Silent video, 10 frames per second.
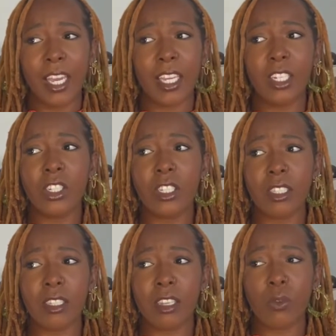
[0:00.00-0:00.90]

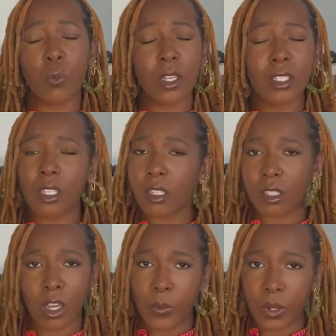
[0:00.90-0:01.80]
It wasn't
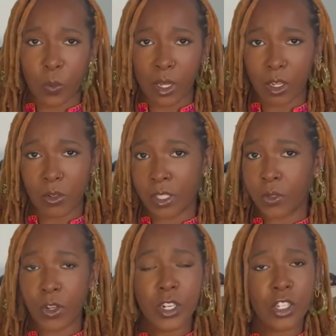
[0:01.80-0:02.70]
going well, and I was
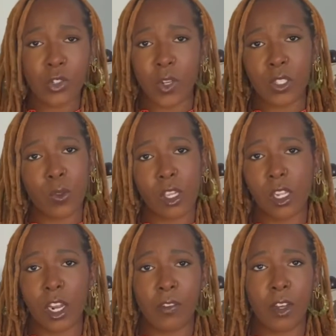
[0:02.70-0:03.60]
already stressed with a
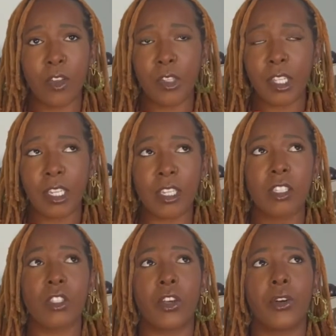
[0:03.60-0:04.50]
lot of other things,
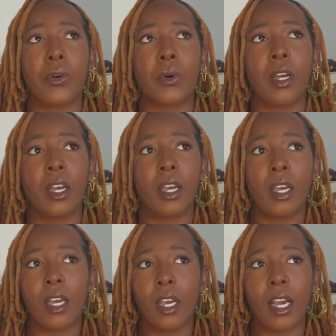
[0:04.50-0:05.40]
so
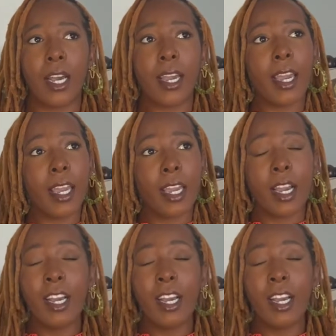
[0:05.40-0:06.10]
I